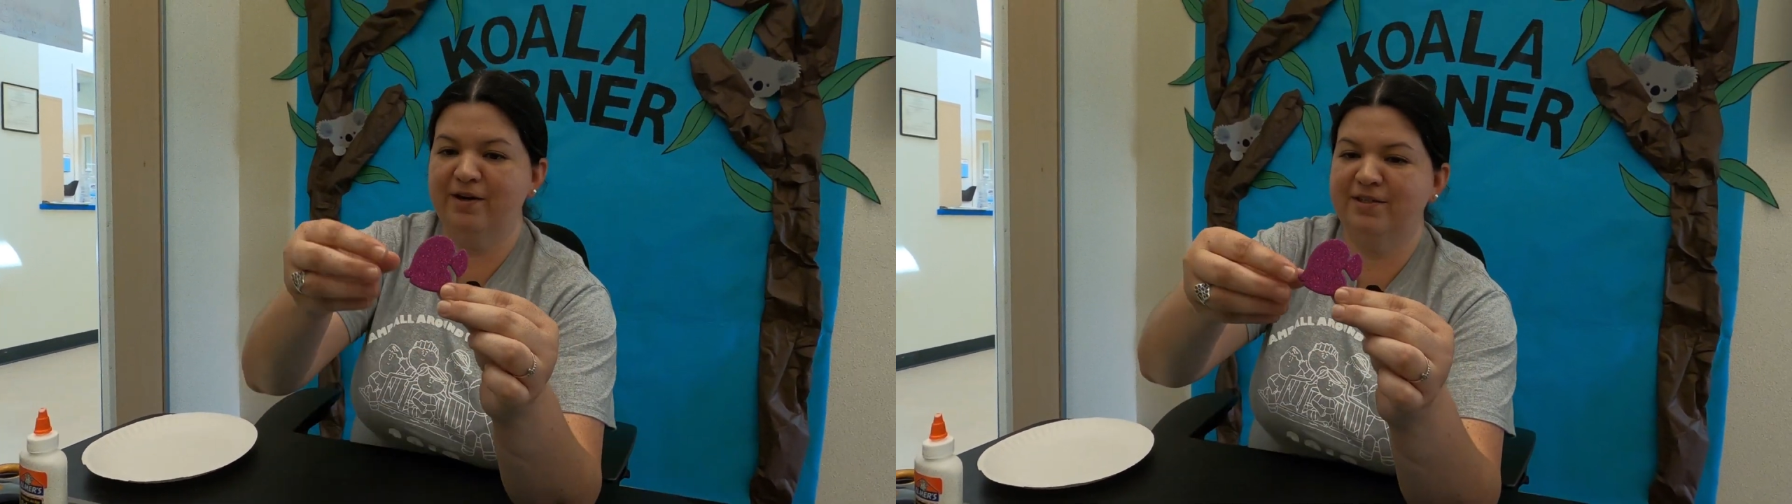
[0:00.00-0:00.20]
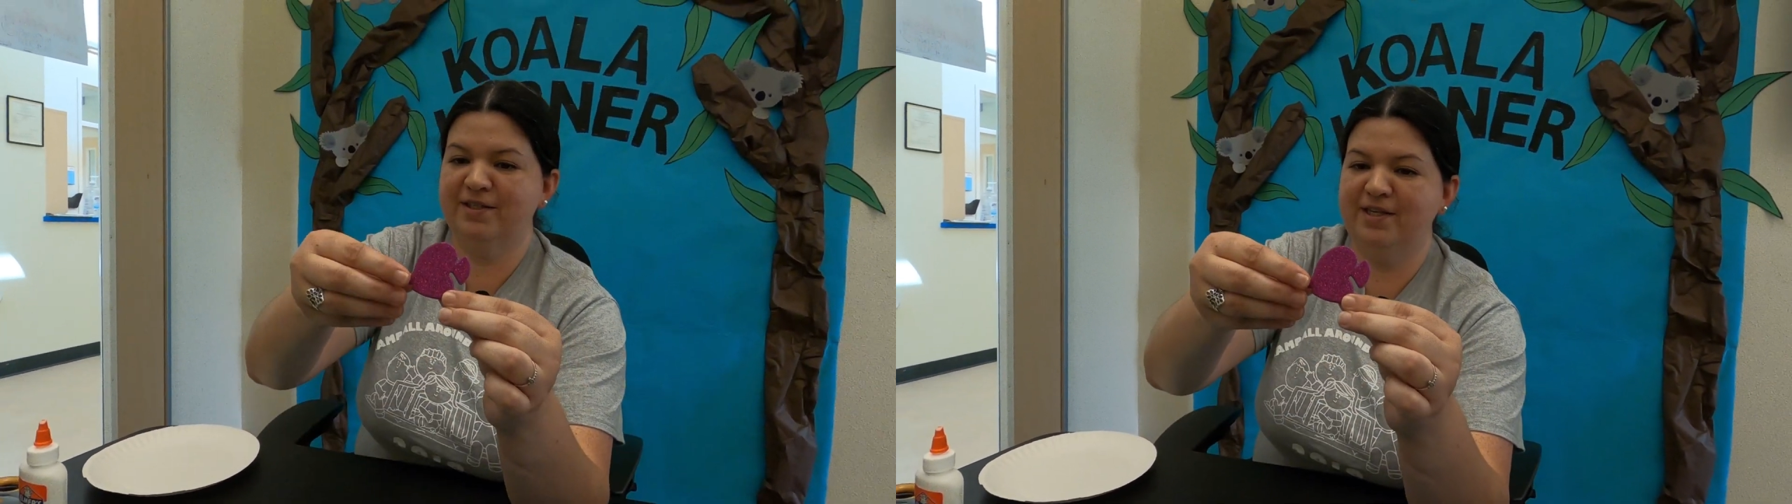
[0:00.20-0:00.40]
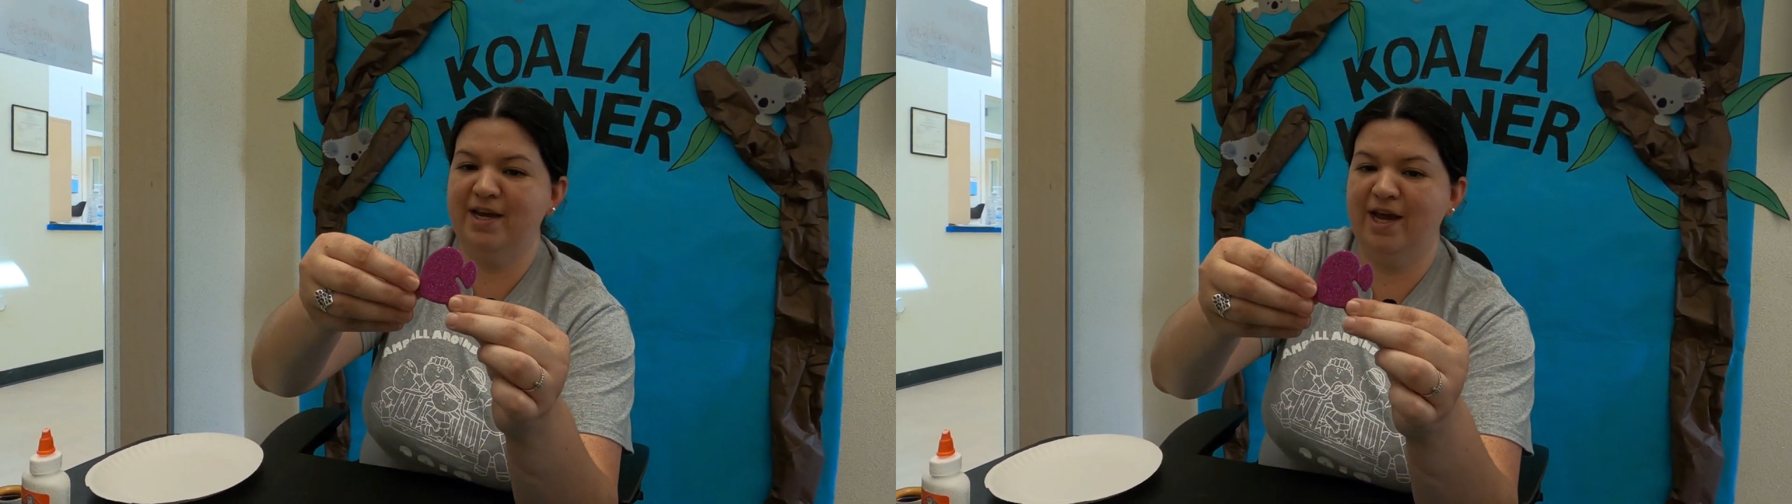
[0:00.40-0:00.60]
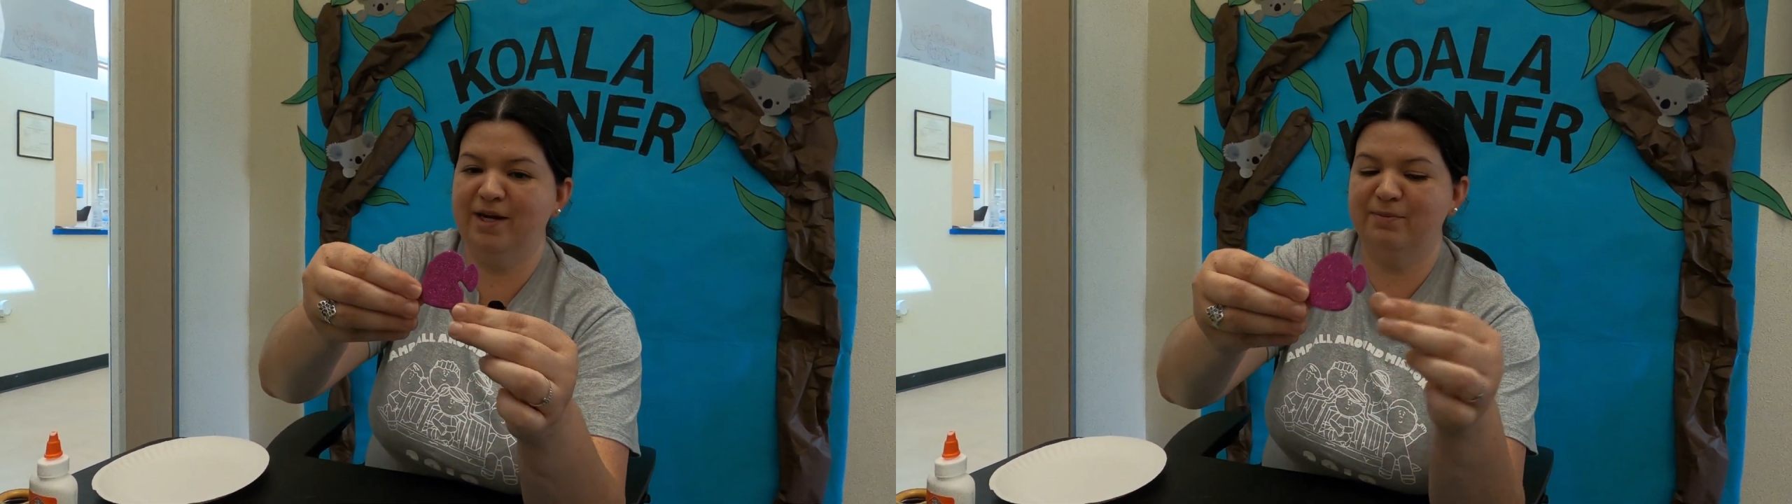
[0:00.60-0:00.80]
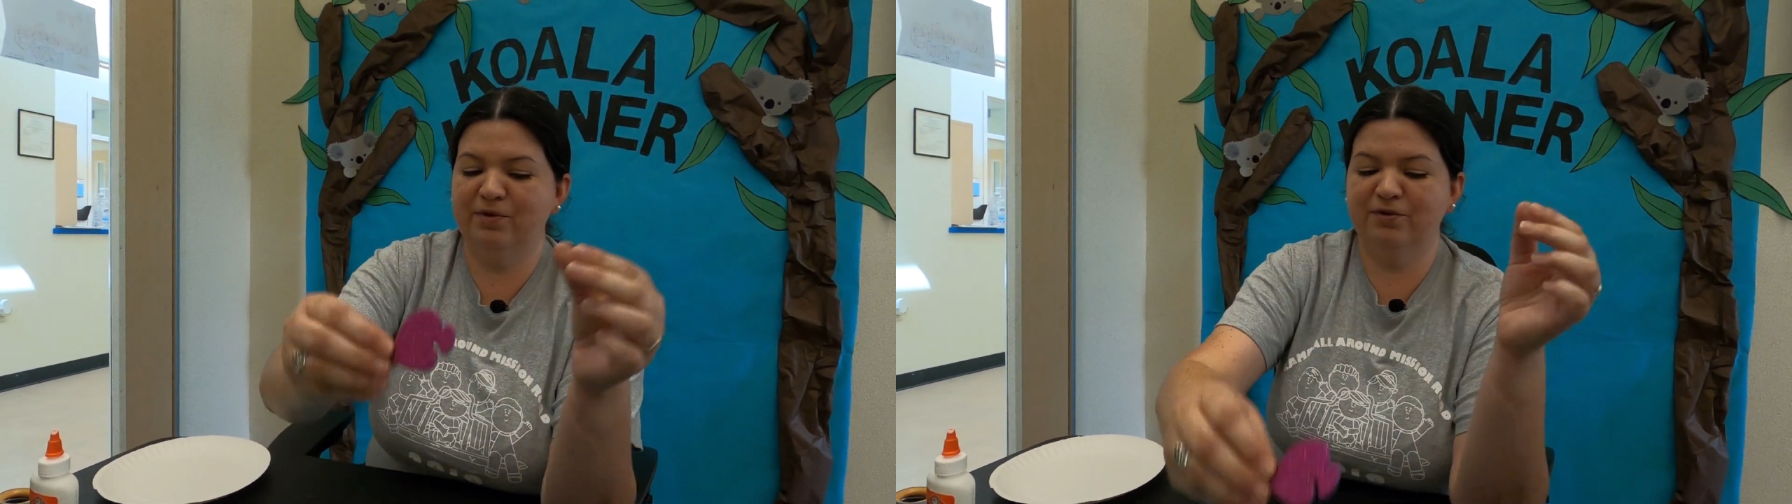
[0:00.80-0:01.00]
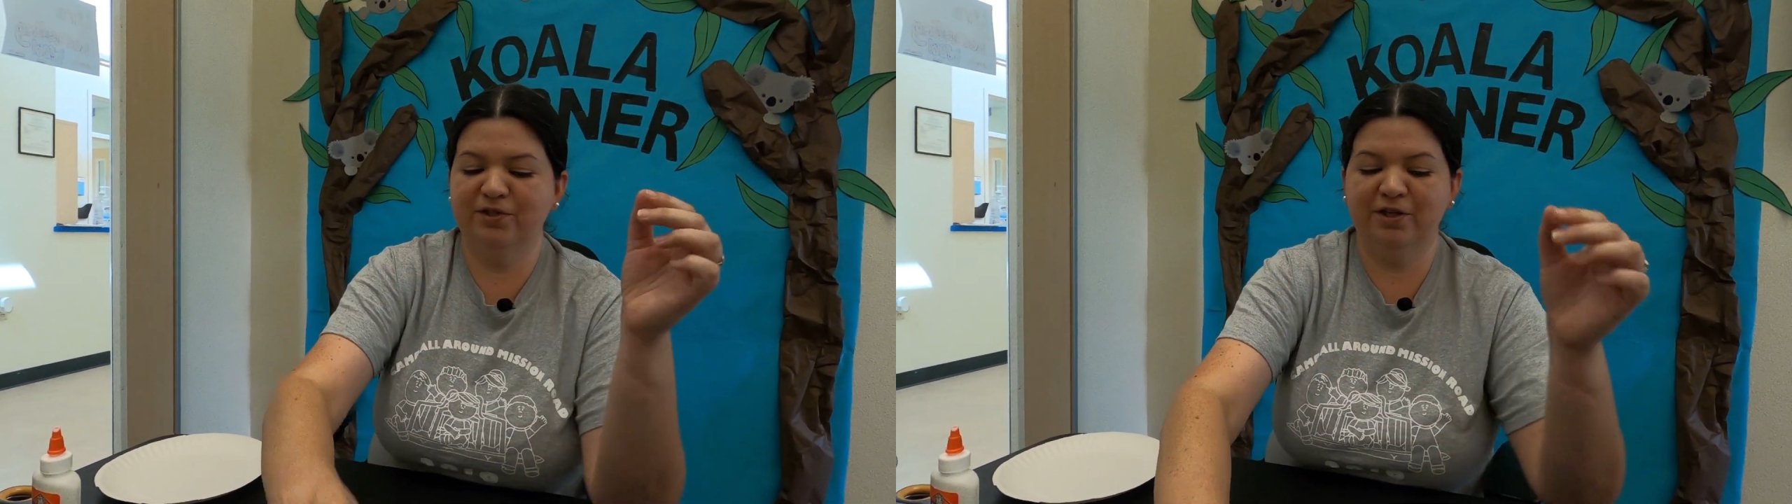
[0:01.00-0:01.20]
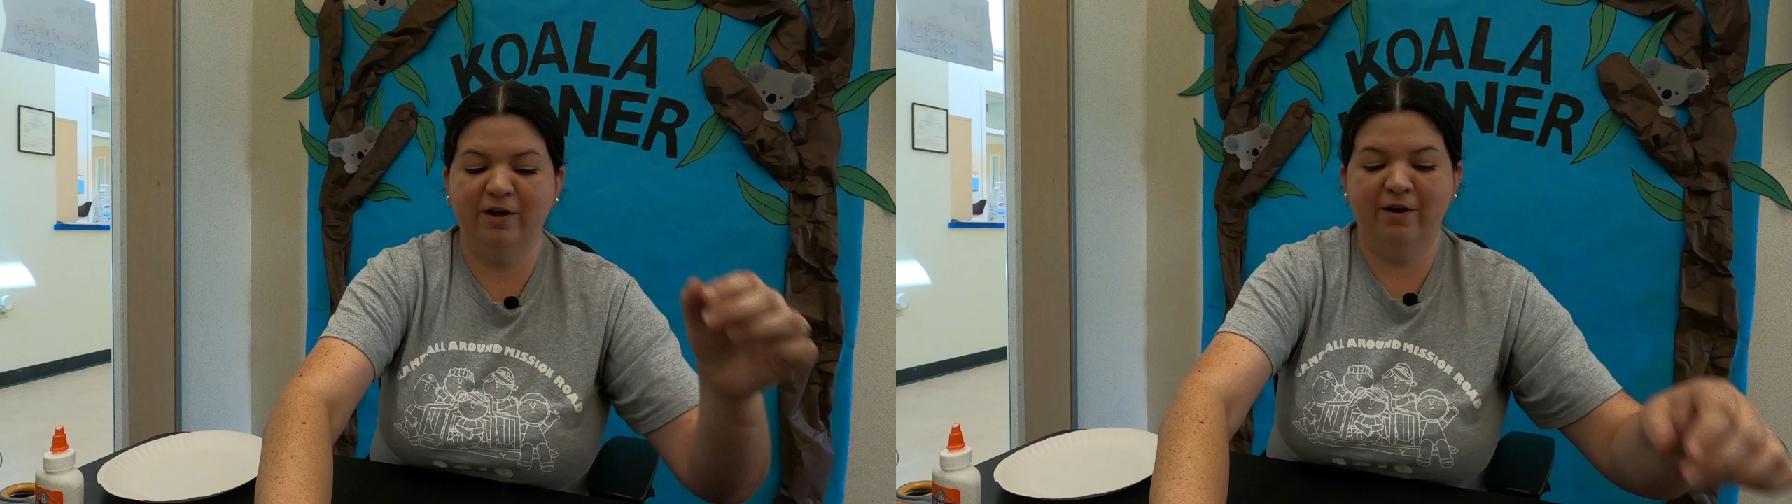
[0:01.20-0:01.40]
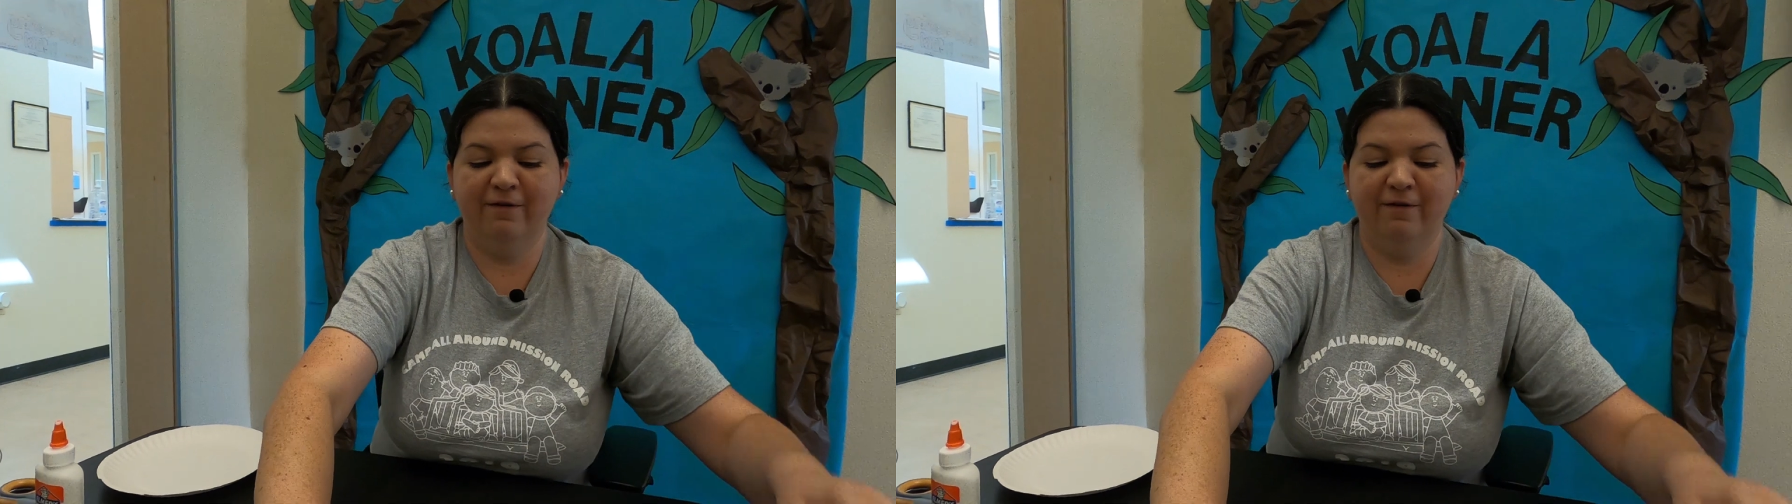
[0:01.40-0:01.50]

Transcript: our sea animals